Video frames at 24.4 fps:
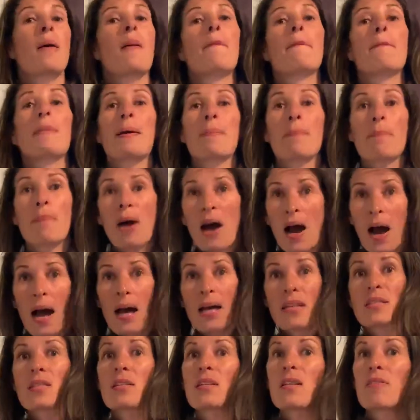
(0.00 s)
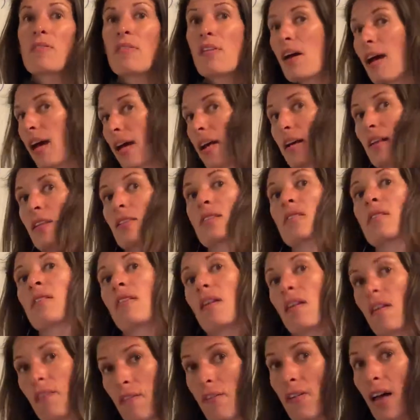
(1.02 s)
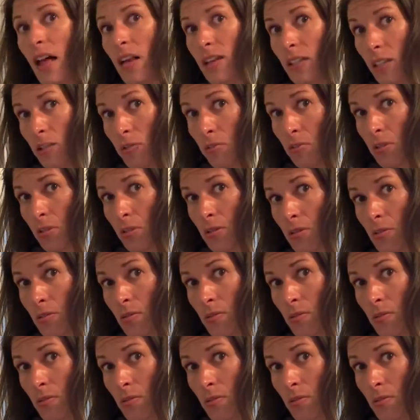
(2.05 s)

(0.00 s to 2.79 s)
my positive x values.